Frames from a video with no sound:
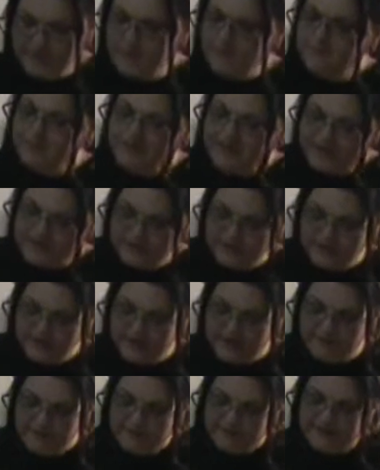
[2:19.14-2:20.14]
But I do
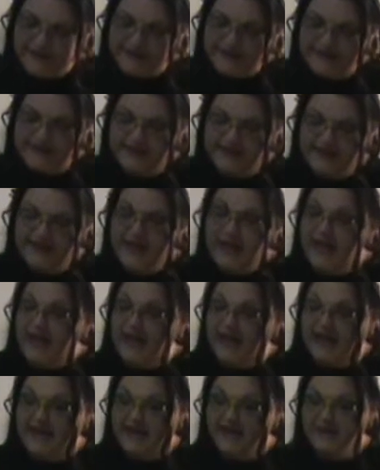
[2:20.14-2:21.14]
love my mandolin,
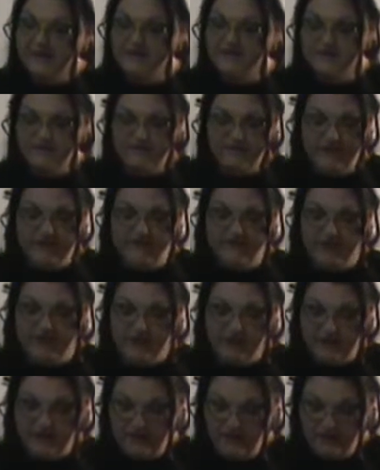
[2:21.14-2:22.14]
and I use it
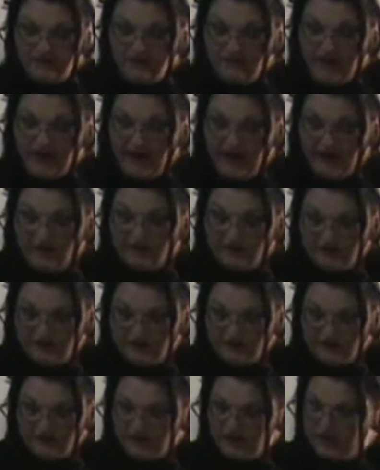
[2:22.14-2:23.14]
very
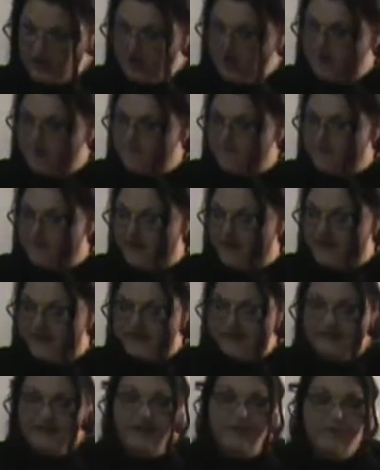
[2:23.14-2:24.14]
often.
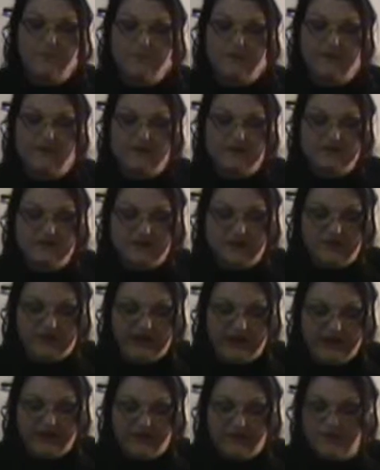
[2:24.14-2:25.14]
But we're going to start
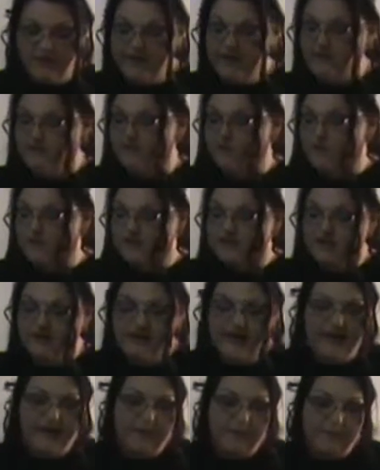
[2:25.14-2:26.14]
out. We have washed our
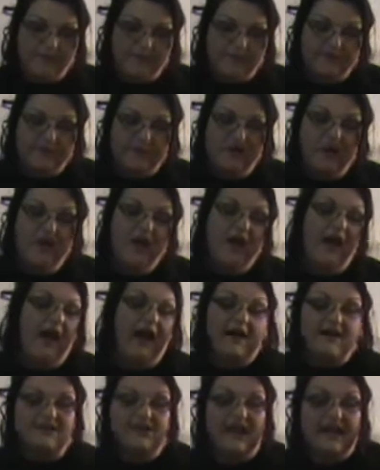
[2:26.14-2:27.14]
apples.
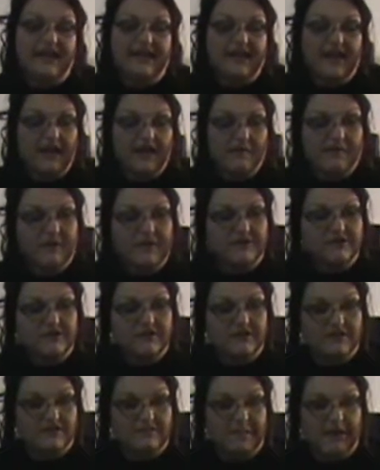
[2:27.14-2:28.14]
I tried to cut most
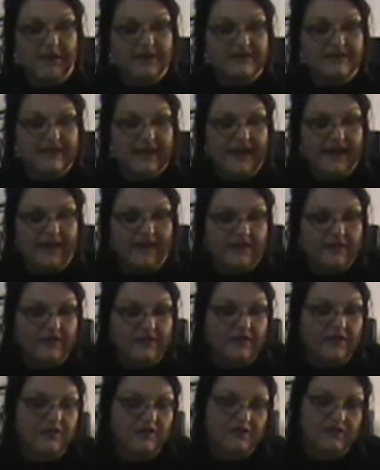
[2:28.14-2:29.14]
of the spots out
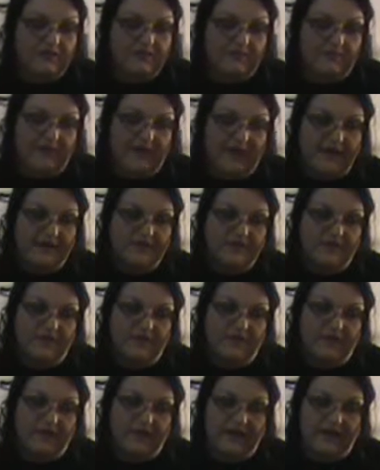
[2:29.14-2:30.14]
to make
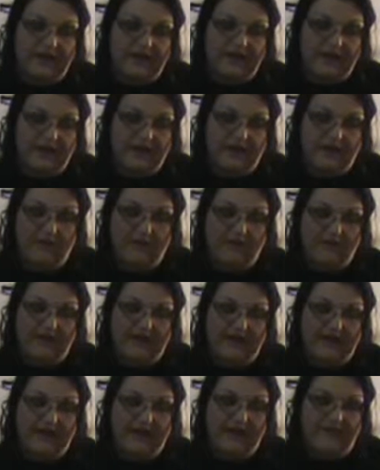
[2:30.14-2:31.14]
sure that, you know, we
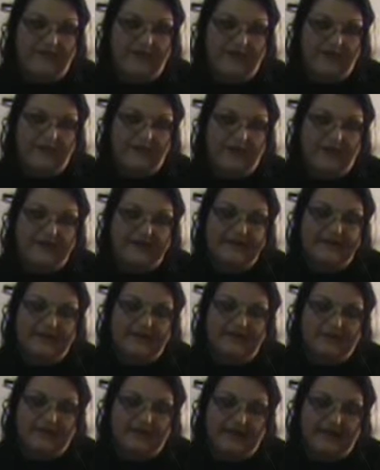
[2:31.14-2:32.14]
didn't have any
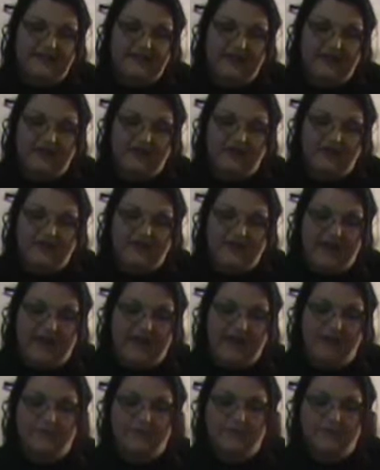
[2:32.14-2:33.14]
places or anything on the
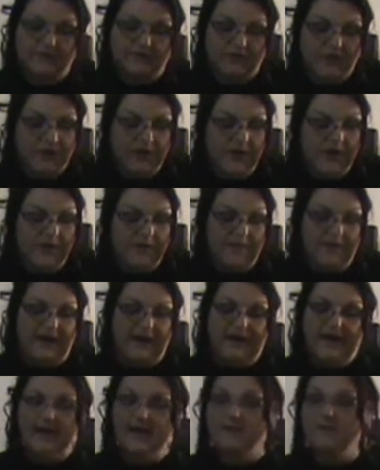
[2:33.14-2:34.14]
apples. But
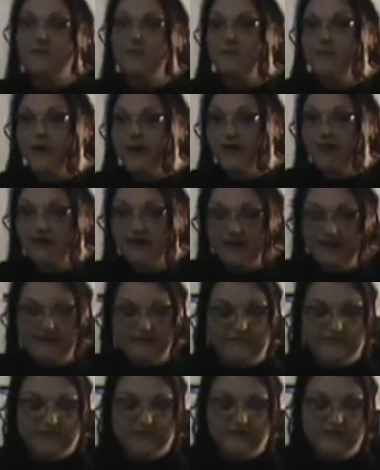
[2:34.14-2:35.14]
I keep my paring
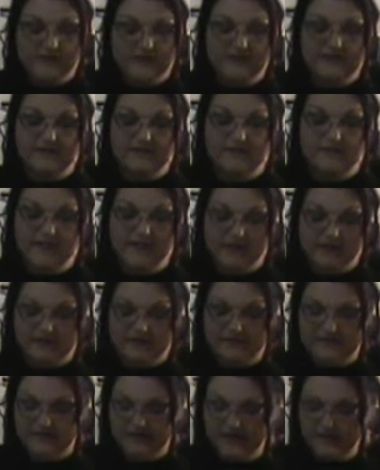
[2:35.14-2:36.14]
knife here just to be on
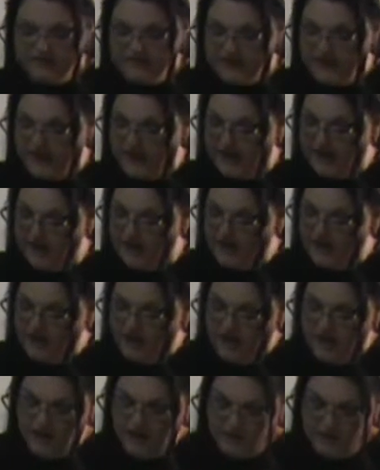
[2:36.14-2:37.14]
the safe side.
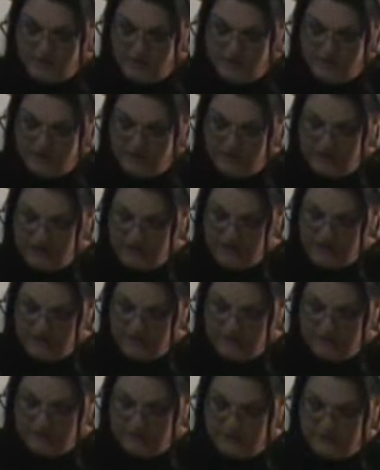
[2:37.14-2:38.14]
And what we're going to do
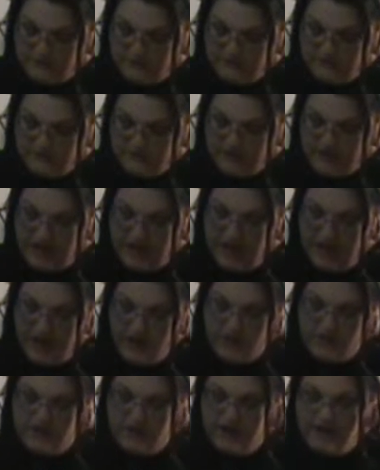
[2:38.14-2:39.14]
is we're just going to
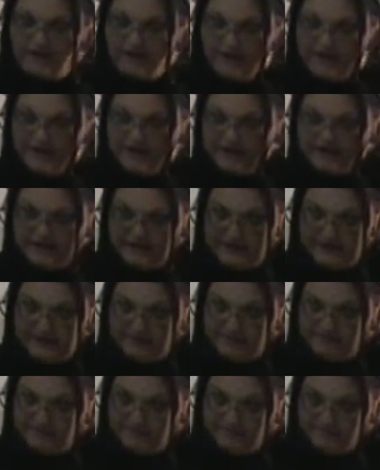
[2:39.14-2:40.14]
hold our
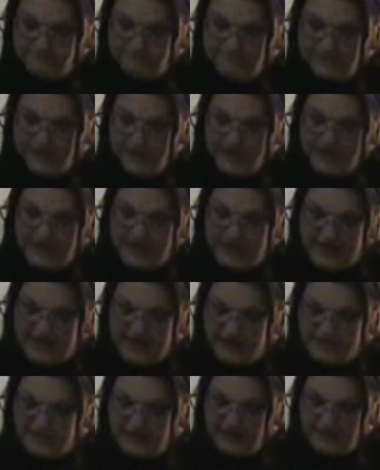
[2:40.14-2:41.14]
mandolin
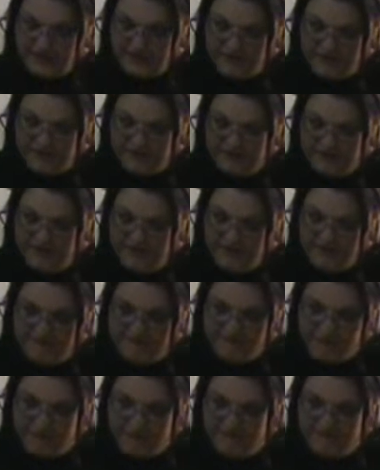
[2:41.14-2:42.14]
at about a
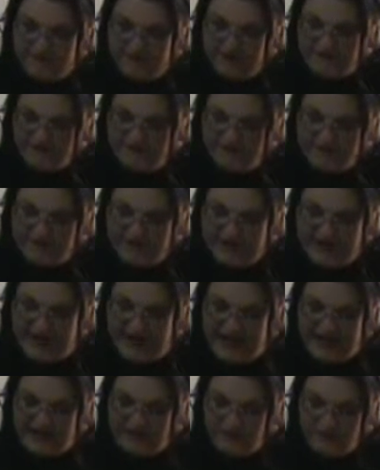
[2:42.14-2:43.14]
35-45 degree
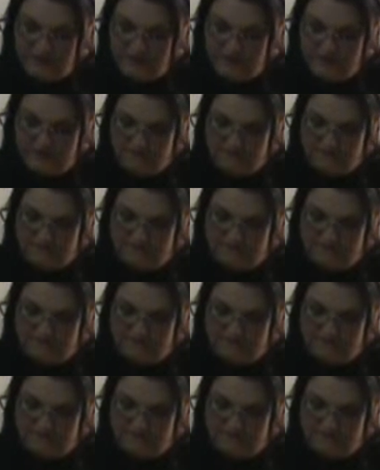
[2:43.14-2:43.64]
angle.